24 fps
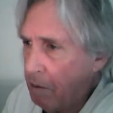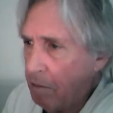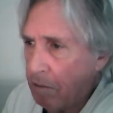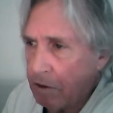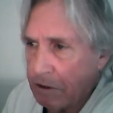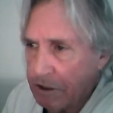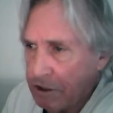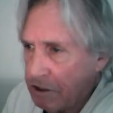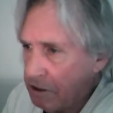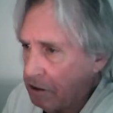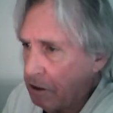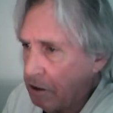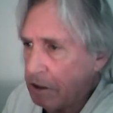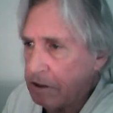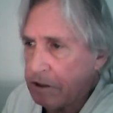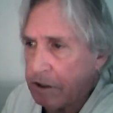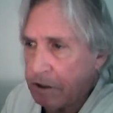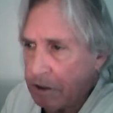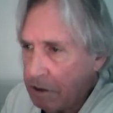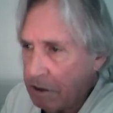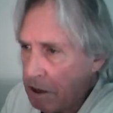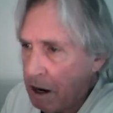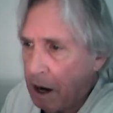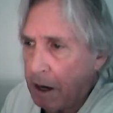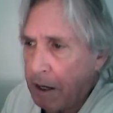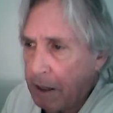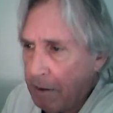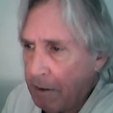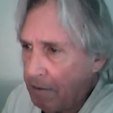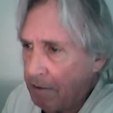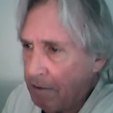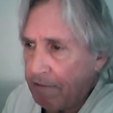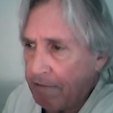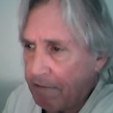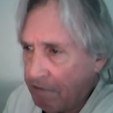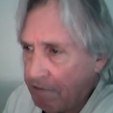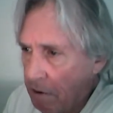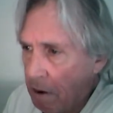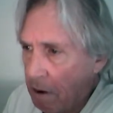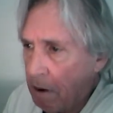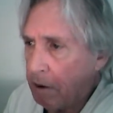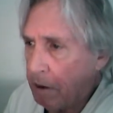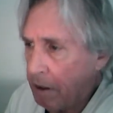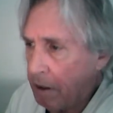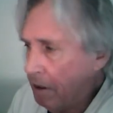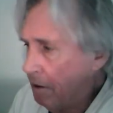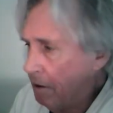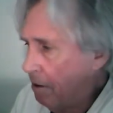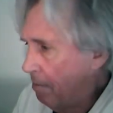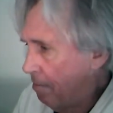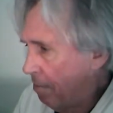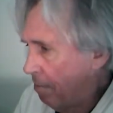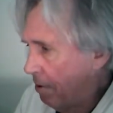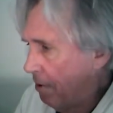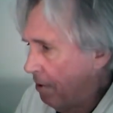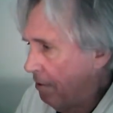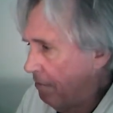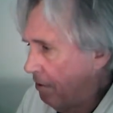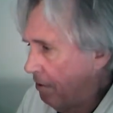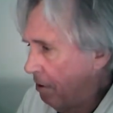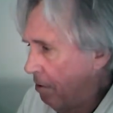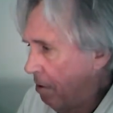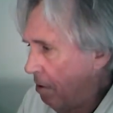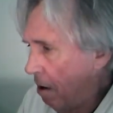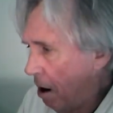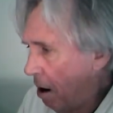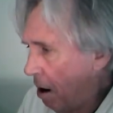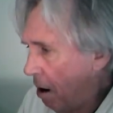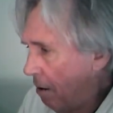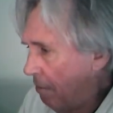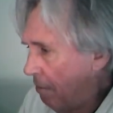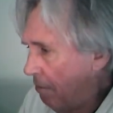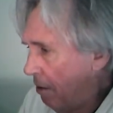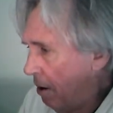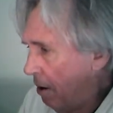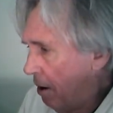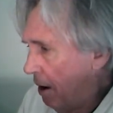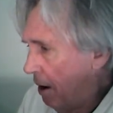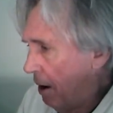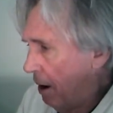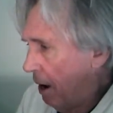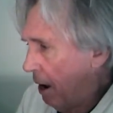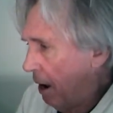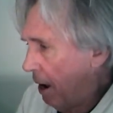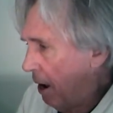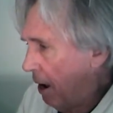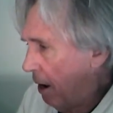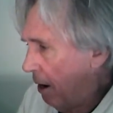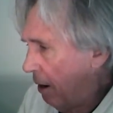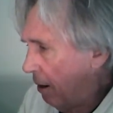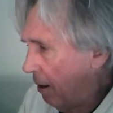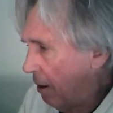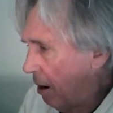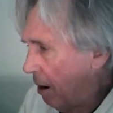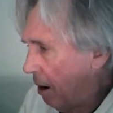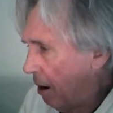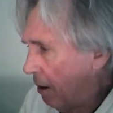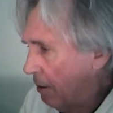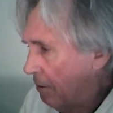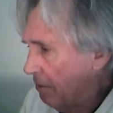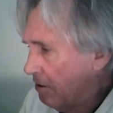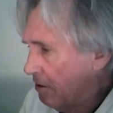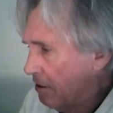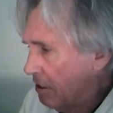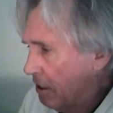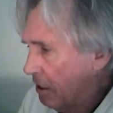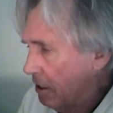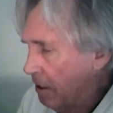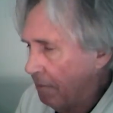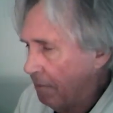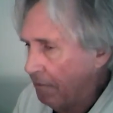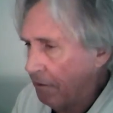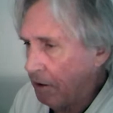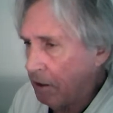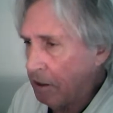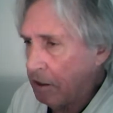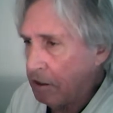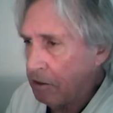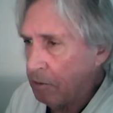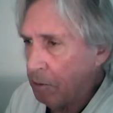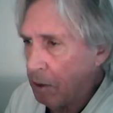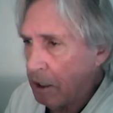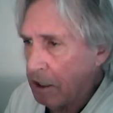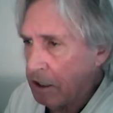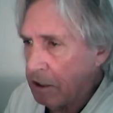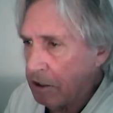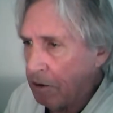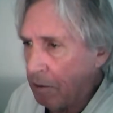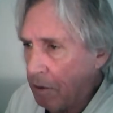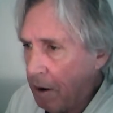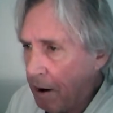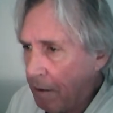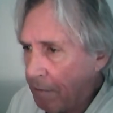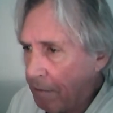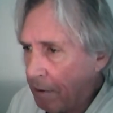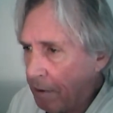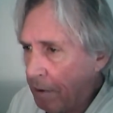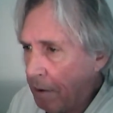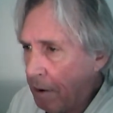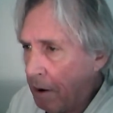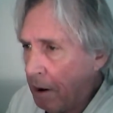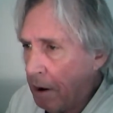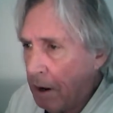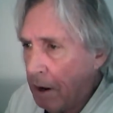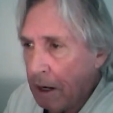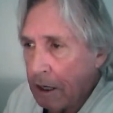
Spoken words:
It would just not even fall in the purview of any kind of significance whatsoever.